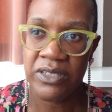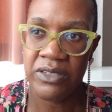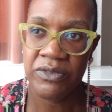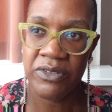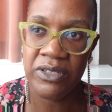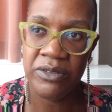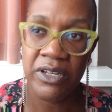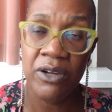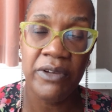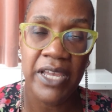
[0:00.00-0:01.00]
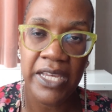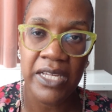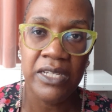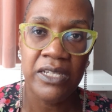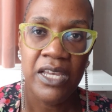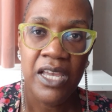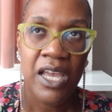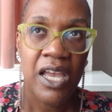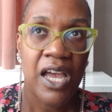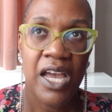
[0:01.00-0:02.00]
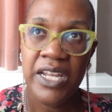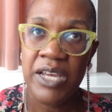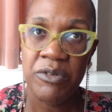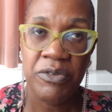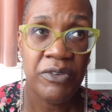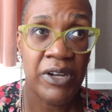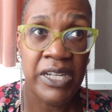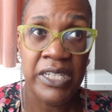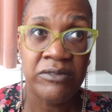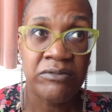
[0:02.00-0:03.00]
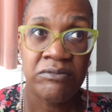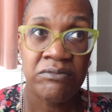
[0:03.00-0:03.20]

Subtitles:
I forgot, egg. And they were fine,